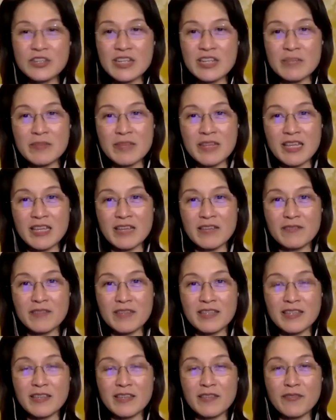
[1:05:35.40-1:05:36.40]
believe
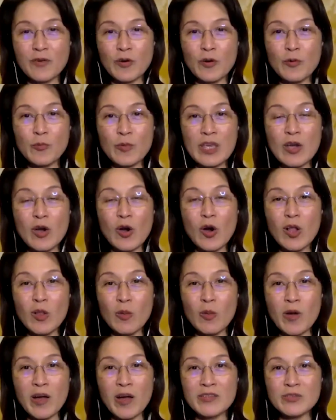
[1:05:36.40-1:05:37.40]
that if we
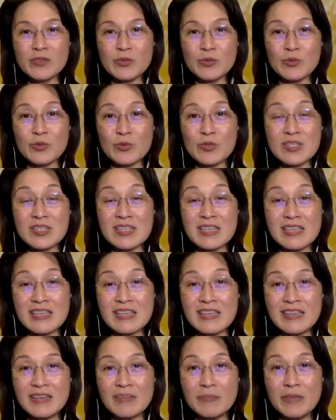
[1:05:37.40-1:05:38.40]
all want to
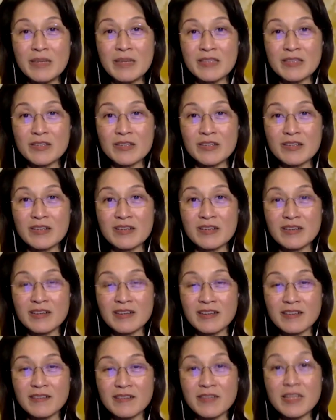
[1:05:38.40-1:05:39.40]
see a
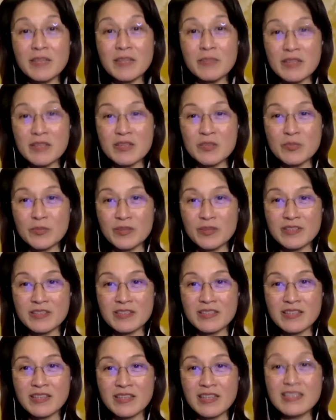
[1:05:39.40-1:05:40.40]
better Philippine
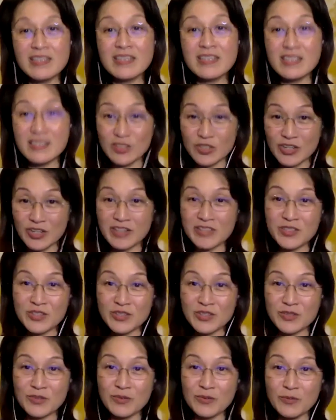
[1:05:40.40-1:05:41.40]
sports, it
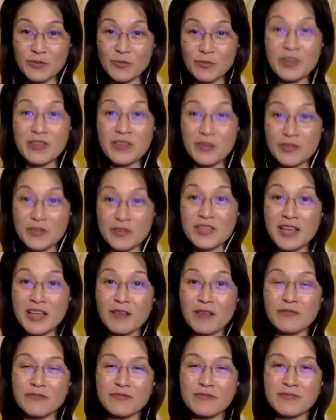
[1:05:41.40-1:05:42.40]
starts with
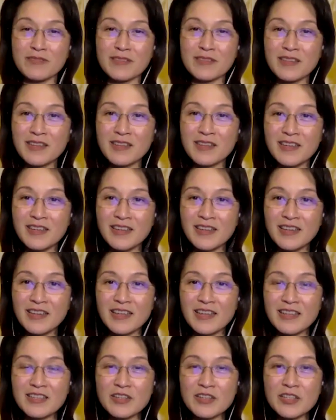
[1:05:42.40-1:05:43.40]
yourself.
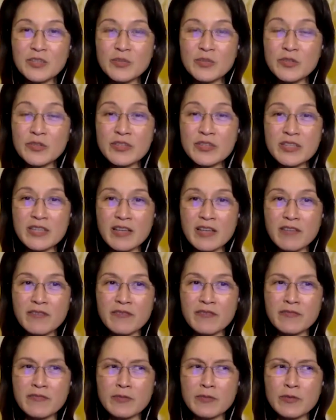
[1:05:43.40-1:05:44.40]
It starts with
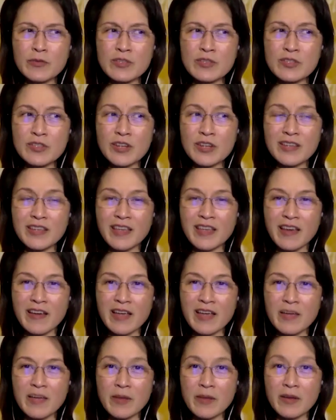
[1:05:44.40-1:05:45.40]
yourself to start
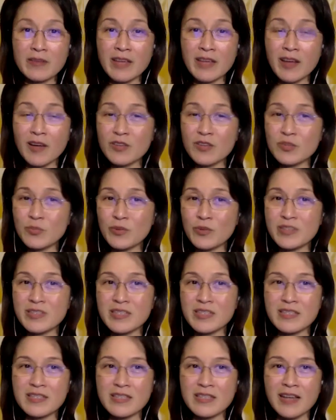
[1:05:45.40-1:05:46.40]
caring about how
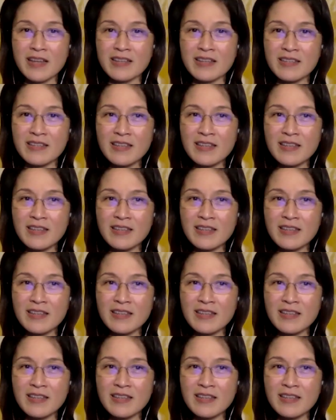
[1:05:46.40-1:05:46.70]
sports is done,